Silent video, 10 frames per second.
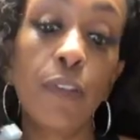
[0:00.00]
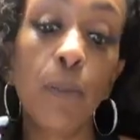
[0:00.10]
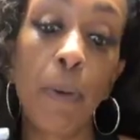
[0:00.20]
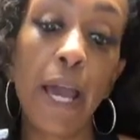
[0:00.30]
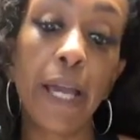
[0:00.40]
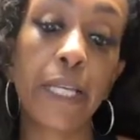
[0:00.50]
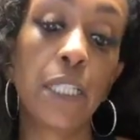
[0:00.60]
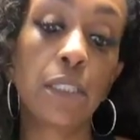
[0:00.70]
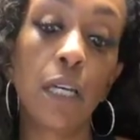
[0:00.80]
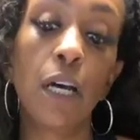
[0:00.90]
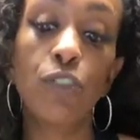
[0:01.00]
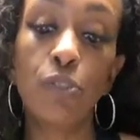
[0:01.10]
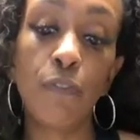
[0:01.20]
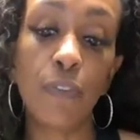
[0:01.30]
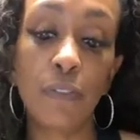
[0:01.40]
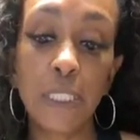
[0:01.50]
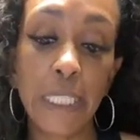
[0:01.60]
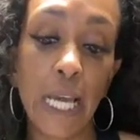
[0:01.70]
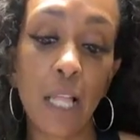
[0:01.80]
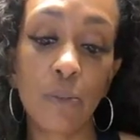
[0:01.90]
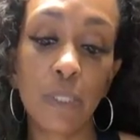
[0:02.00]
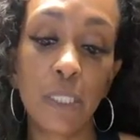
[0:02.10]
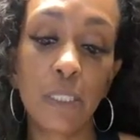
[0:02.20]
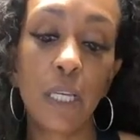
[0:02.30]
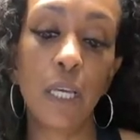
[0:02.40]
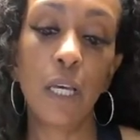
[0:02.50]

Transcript: of the pack is 150 calories.